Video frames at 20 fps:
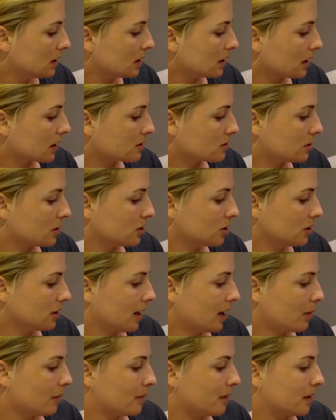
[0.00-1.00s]
Next question,
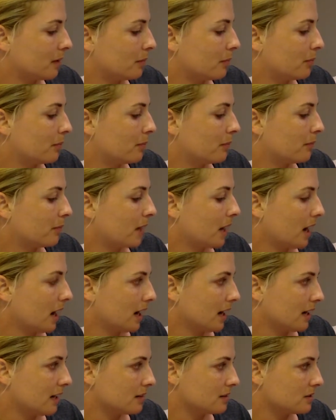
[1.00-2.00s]
how many
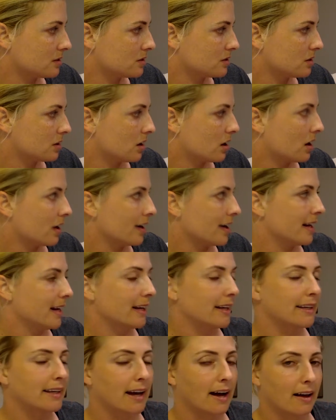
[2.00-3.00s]
pints are in
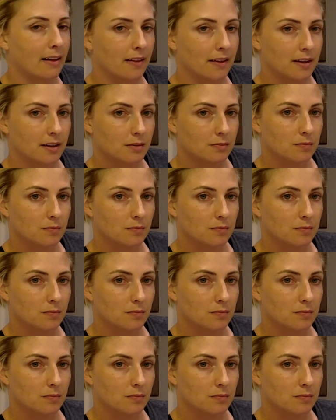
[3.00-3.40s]
a gallon?